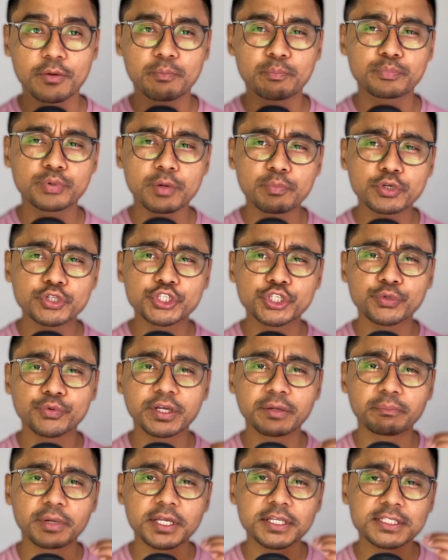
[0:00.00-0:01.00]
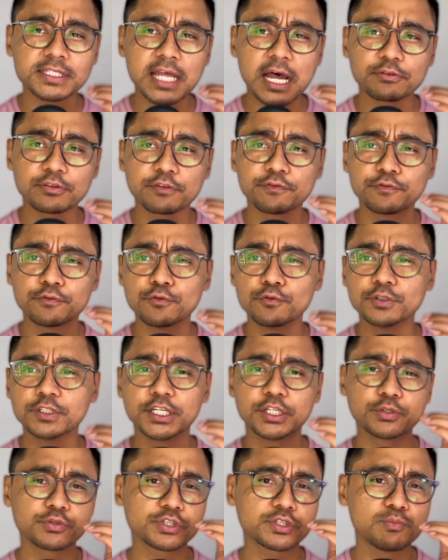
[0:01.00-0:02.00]
Proper chewing breaks down the food
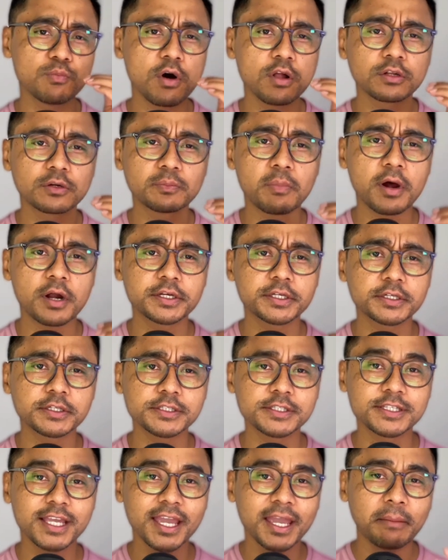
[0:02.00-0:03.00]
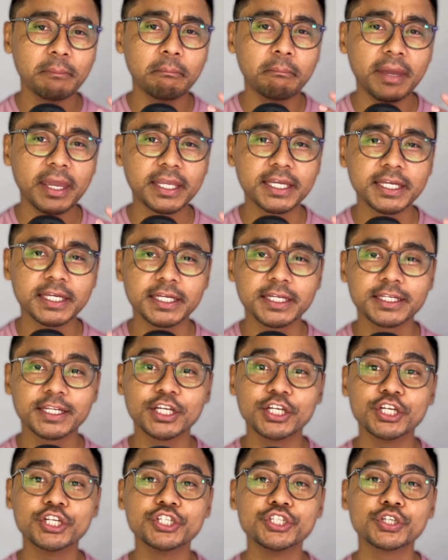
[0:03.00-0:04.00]
into smaller particles, making it
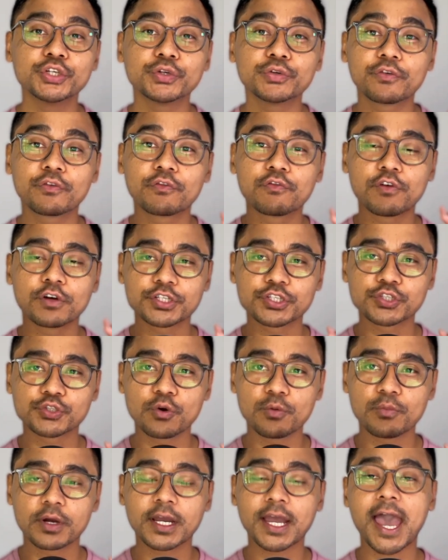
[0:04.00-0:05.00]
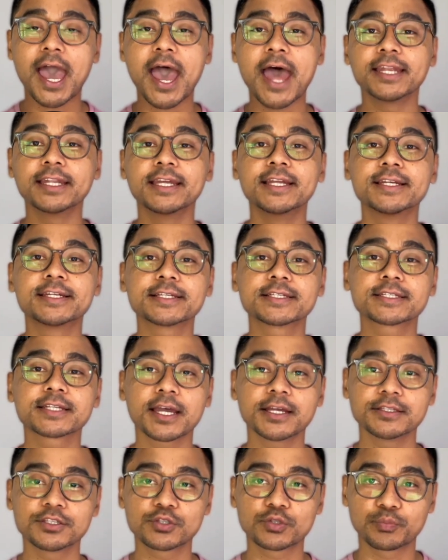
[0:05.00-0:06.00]
easier for the stomach and
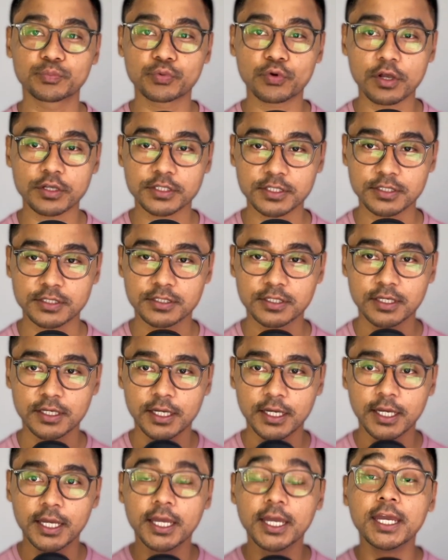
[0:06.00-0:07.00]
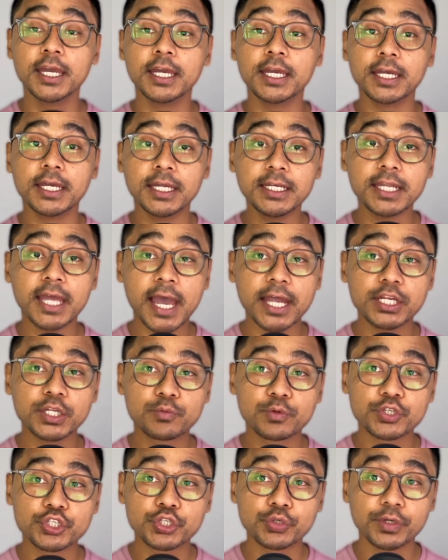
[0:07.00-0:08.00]
intestines to process.
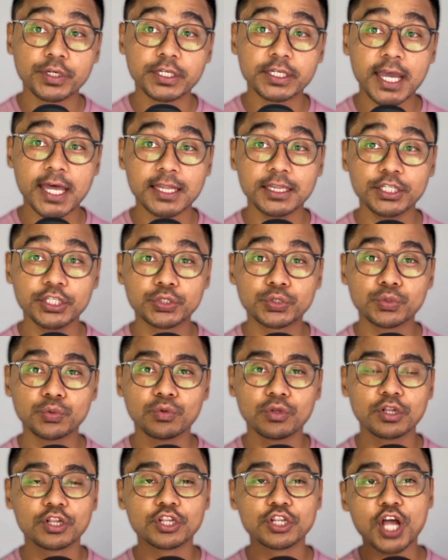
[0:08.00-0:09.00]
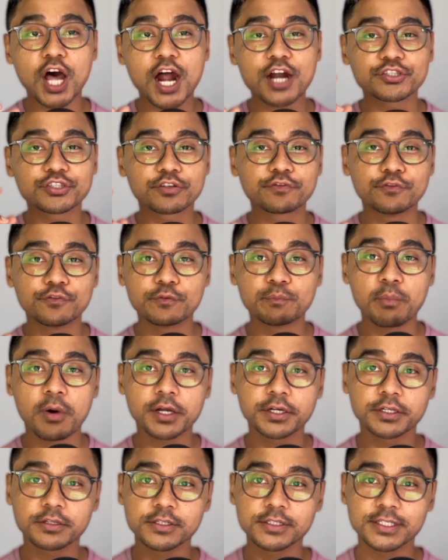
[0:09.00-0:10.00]
Inadequate chewing can lead to larger food
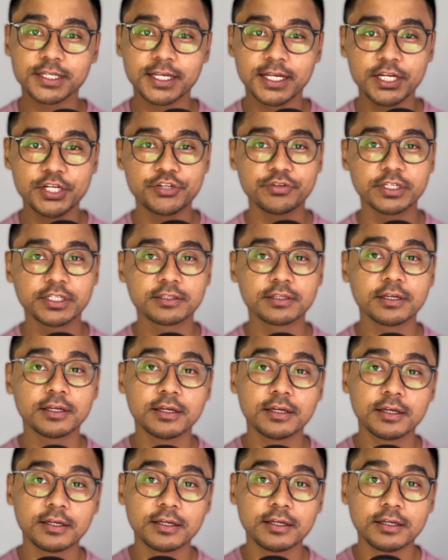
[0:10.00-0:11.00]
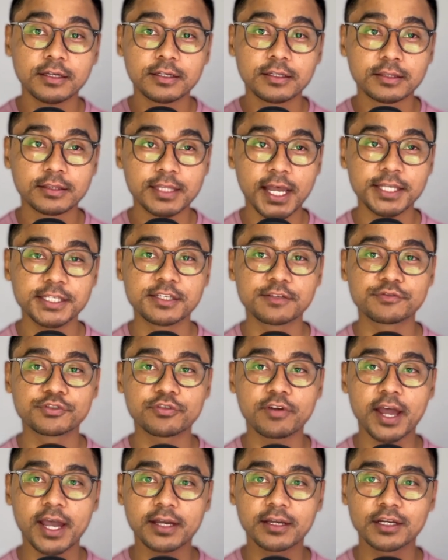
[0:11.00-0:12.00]
particles entering the digestive
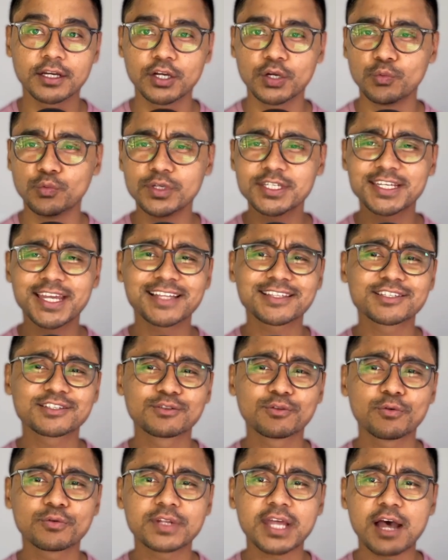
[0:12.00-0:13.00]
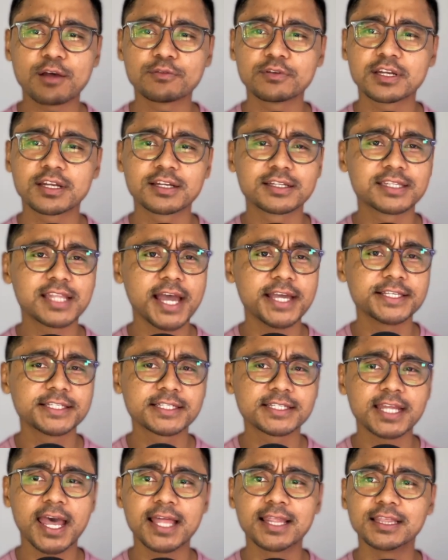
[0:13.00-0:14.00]
tract, which can slow down
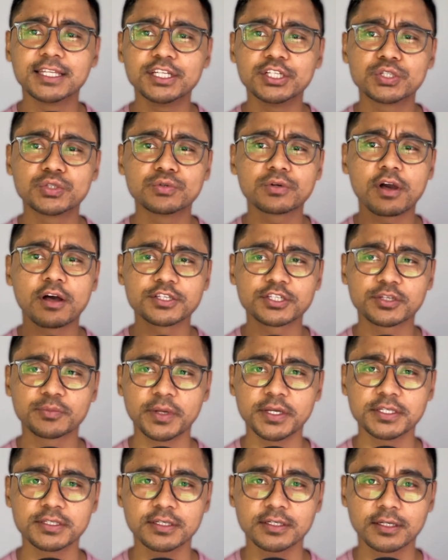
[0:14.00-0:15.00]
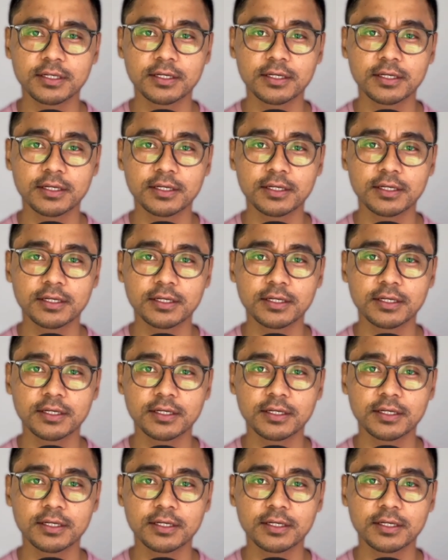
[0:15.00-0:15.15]
digestion and lead to constipation.